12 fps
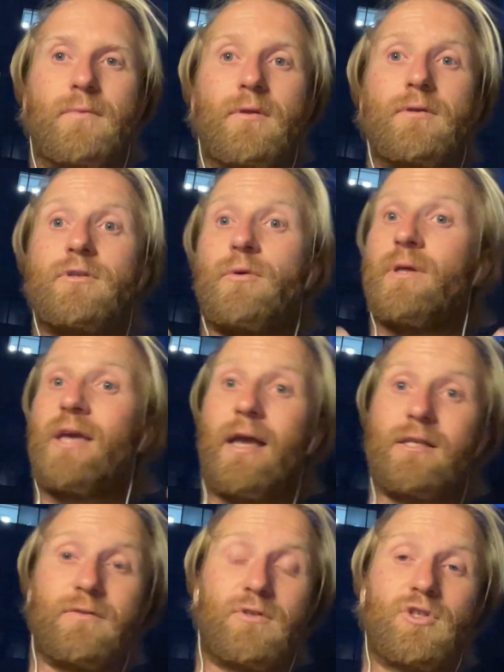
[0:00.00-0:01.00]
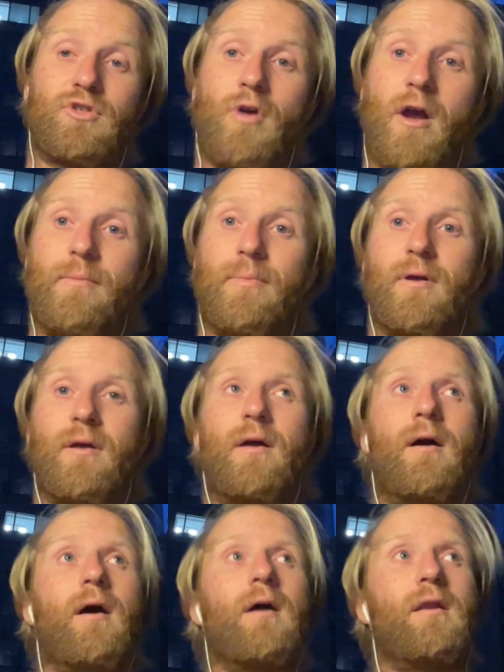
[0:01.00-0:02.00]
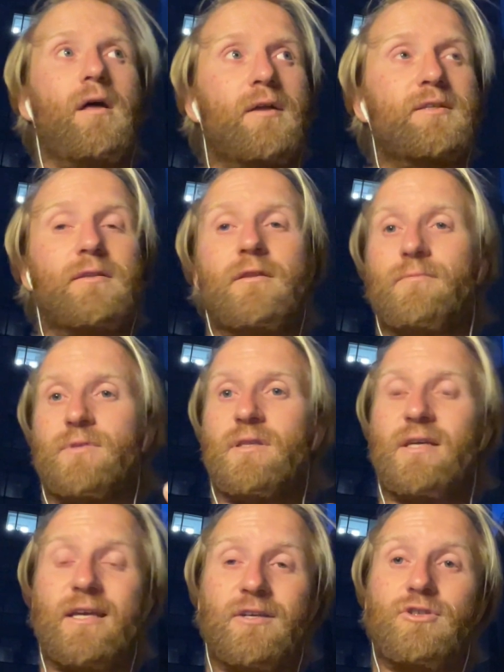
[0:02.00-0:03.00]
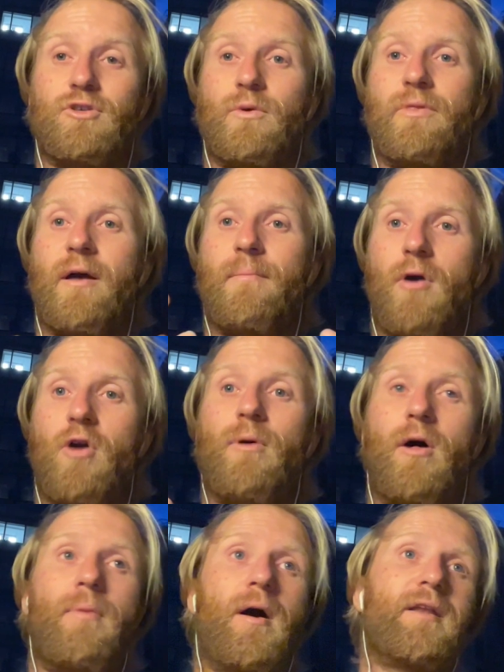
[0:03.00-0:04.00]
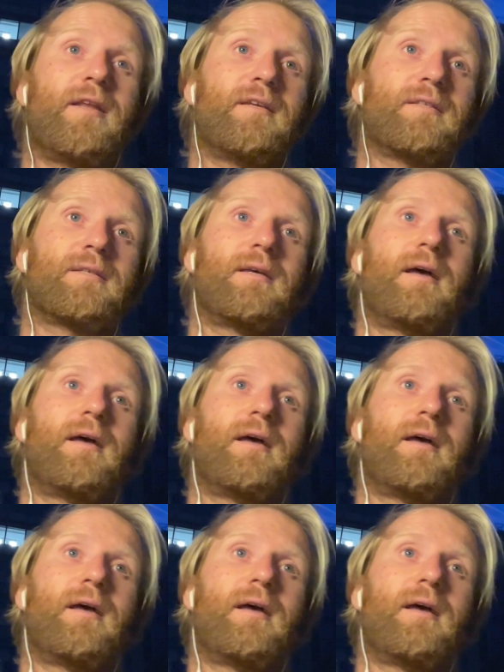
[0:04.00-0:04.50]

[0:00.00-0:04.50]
So in the case of Stripe, I alerted them to the issue with their mobile bindings,